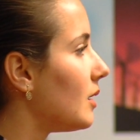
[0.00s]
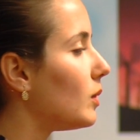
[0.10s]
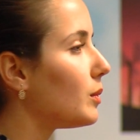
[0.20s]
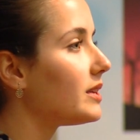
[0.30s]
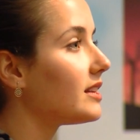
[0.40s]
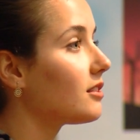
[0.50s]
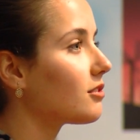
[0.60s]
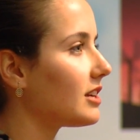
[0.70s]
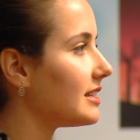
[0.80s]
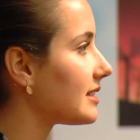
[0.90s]
We would
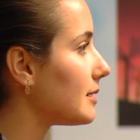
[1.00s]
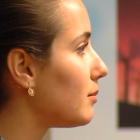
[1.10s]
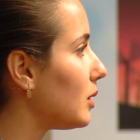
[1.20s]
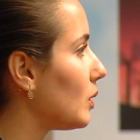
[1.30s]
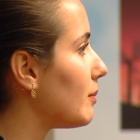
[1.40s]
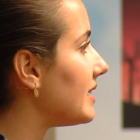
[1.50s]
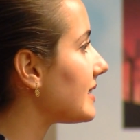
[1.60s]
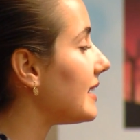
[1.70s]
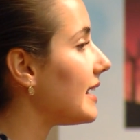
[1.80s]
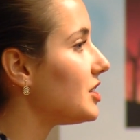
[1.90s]
increase employment
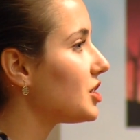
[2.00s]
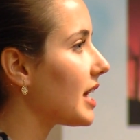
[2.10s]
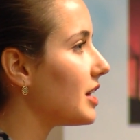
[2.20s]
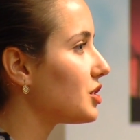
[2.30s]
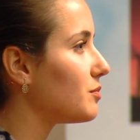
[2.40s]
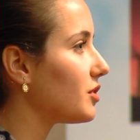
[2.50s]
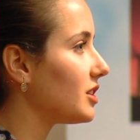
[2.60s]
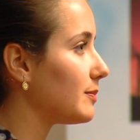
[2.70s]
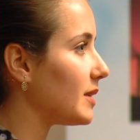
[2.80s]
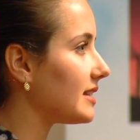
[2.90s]
and education
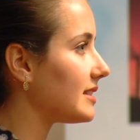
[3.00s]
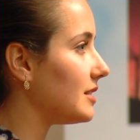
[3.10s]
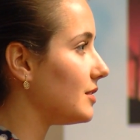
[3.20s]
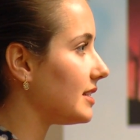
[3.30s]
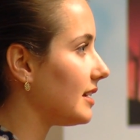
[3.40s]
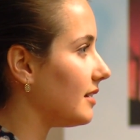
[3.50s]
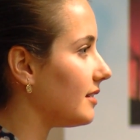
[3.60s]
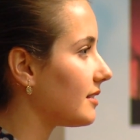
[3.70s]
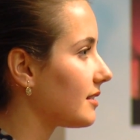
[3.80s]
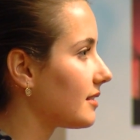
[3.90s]
prospects in New Zealand.